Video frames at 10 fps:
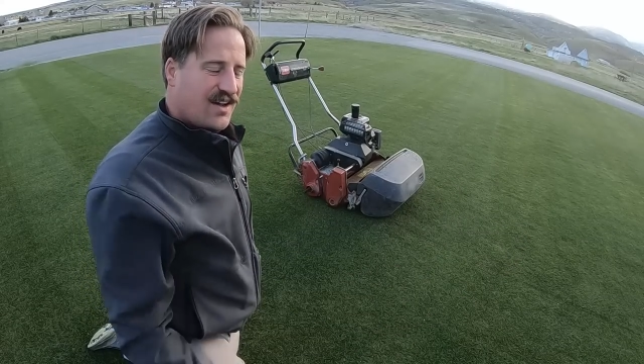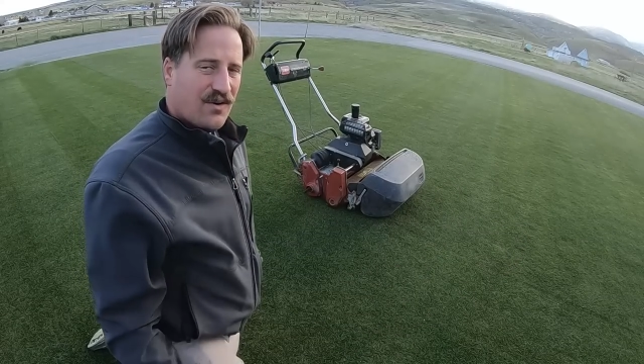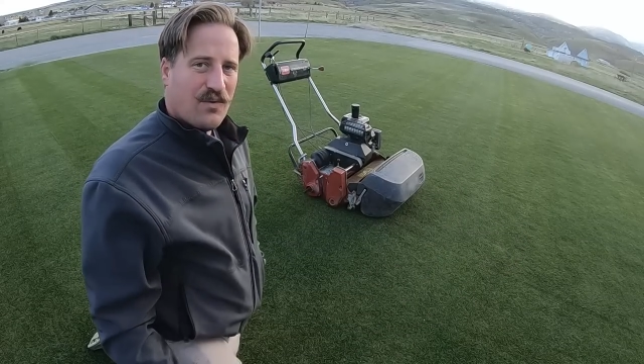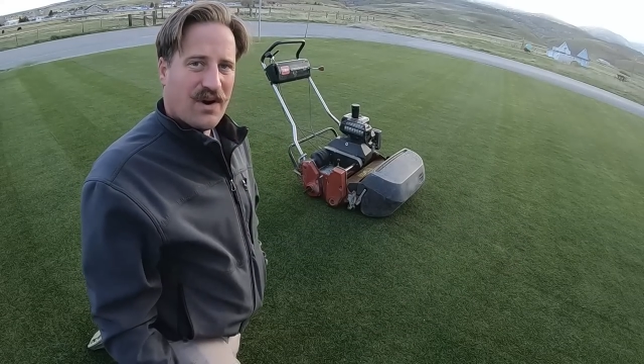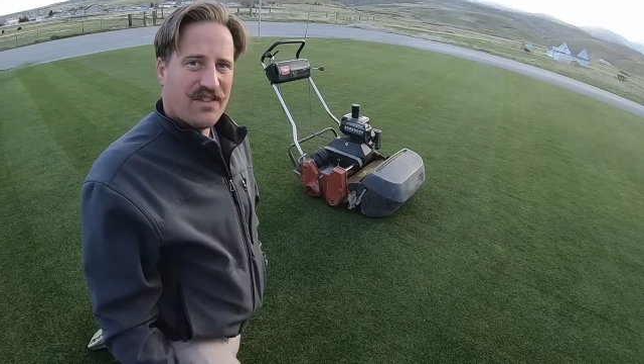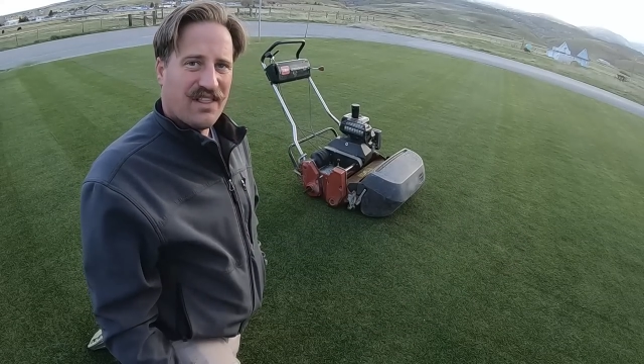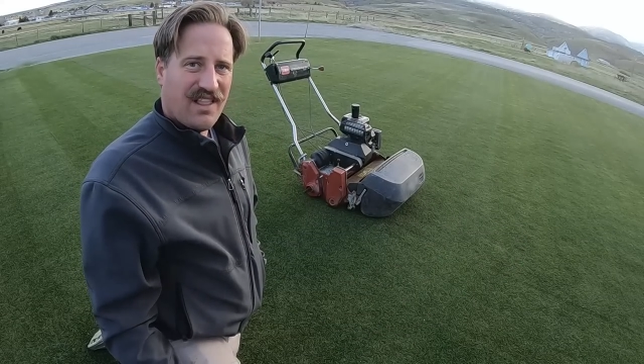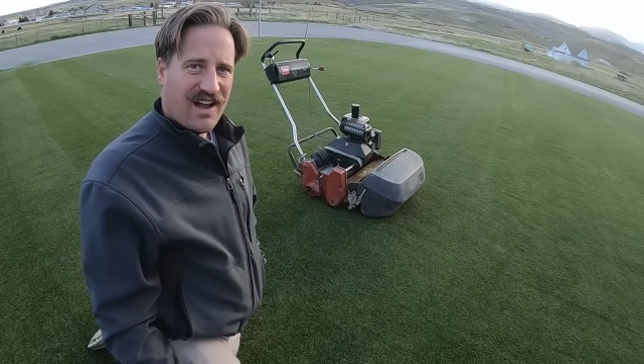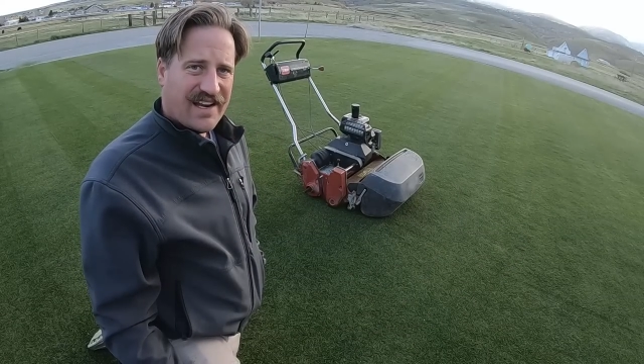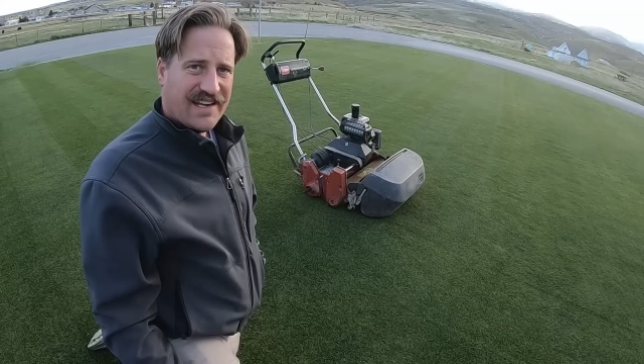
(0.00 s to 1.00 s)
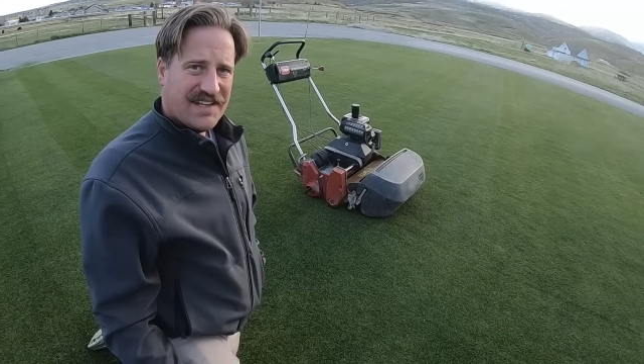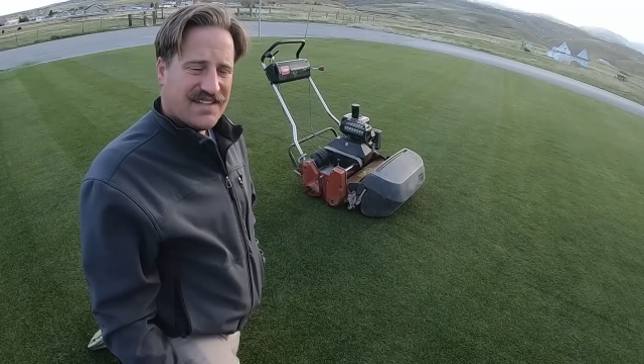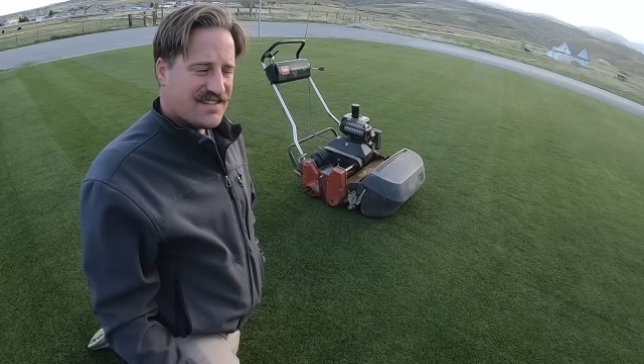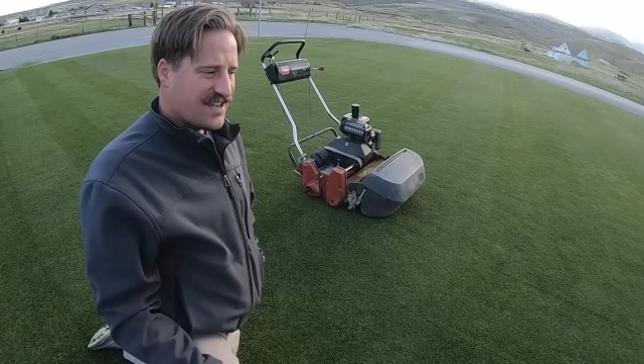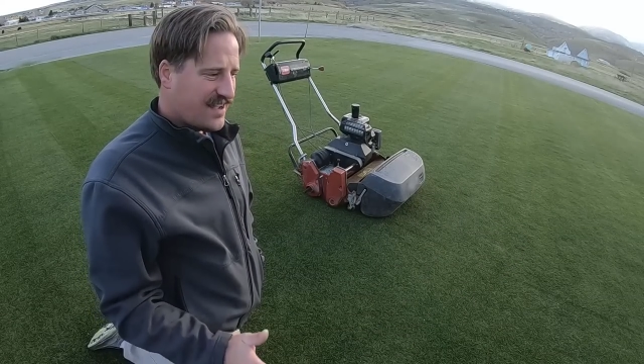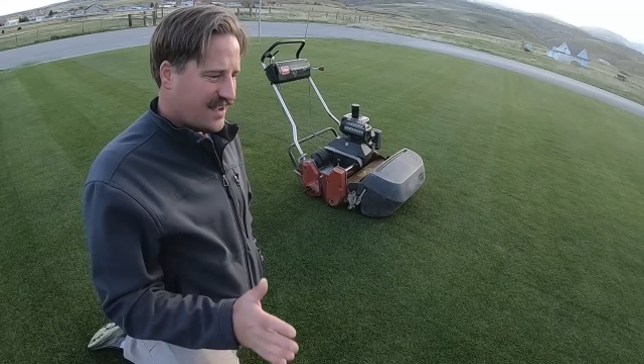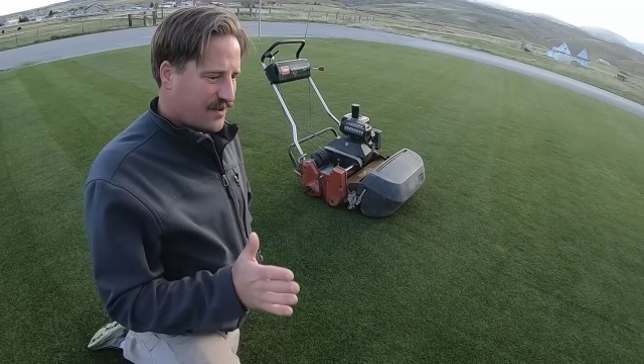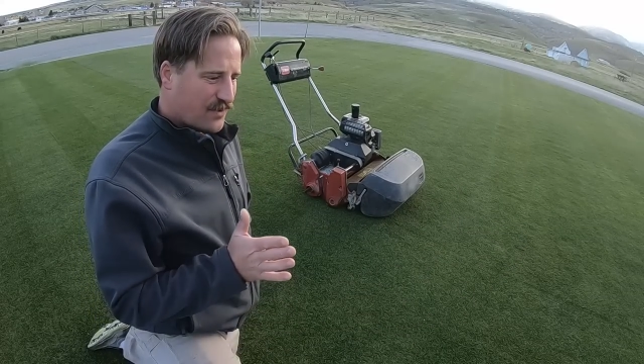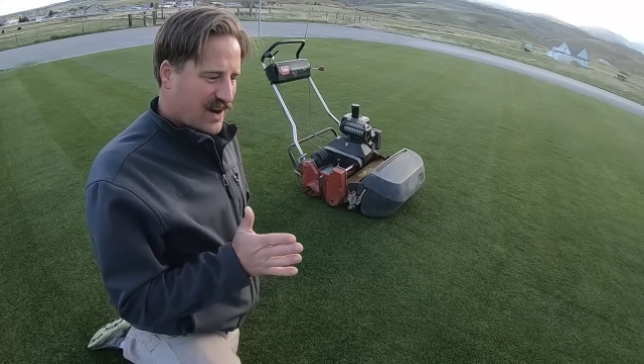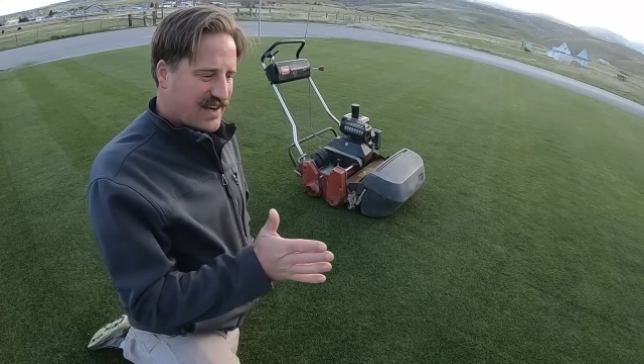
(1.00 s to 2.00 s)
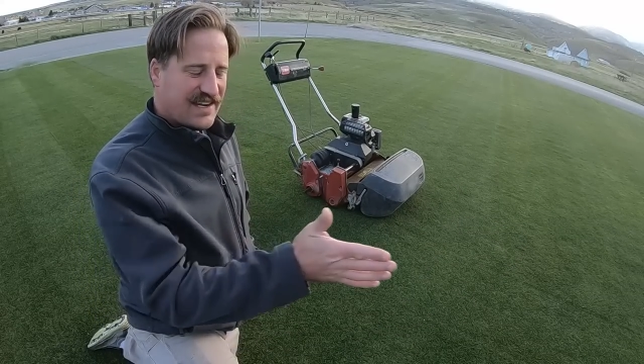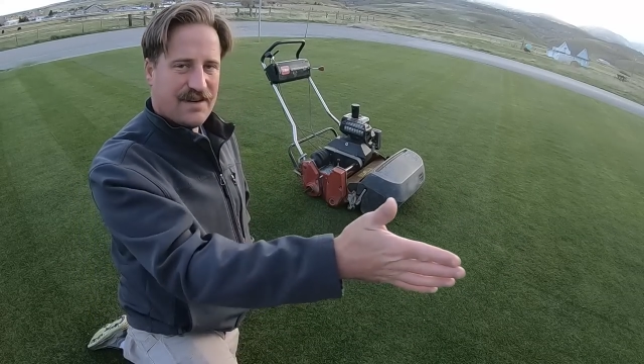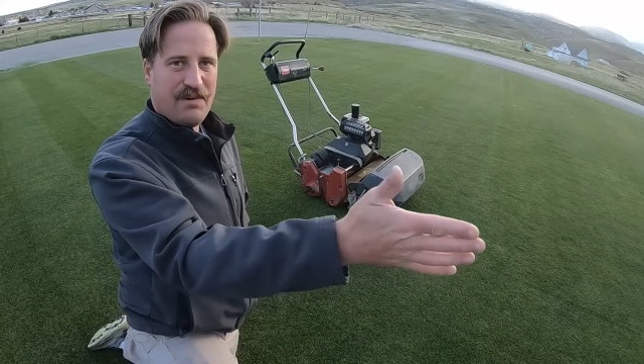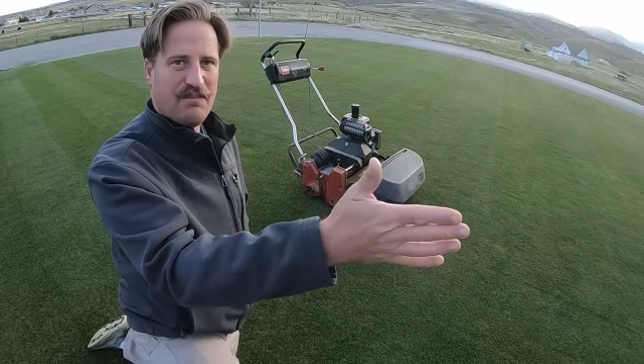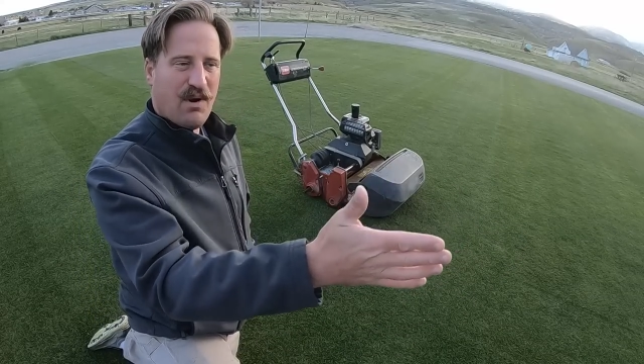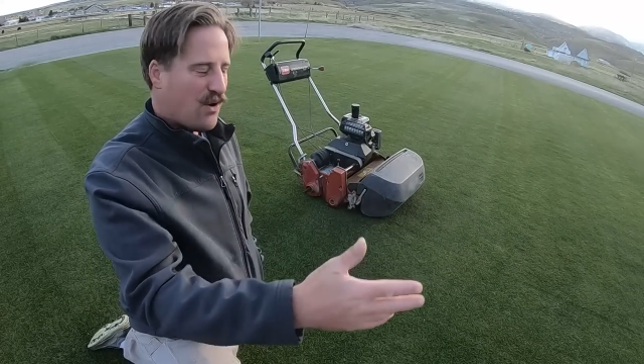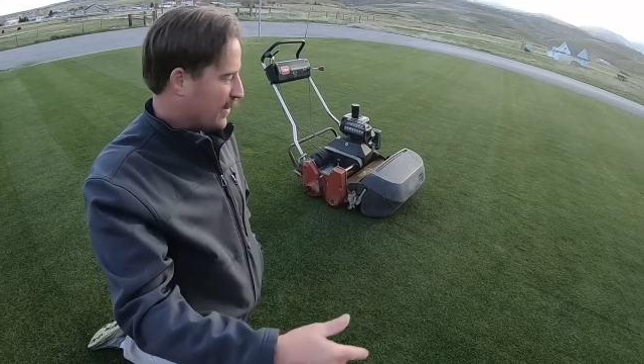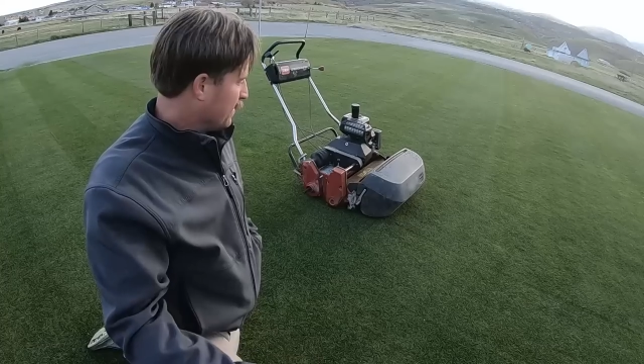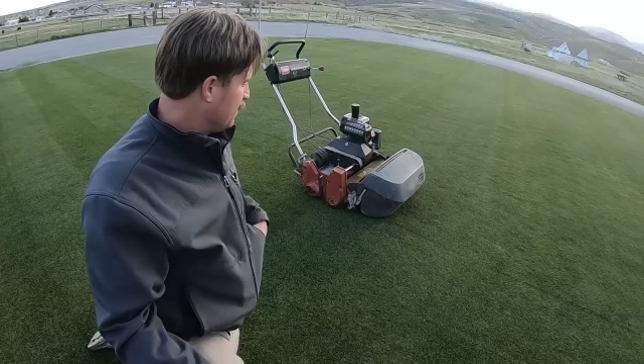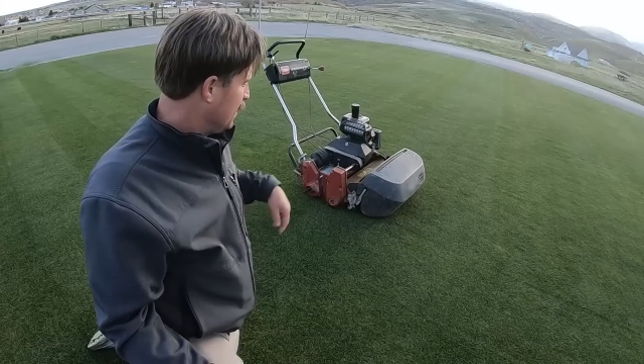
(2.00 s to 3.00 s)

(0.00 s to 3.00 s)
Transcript: where the line is and where I need to be mowing,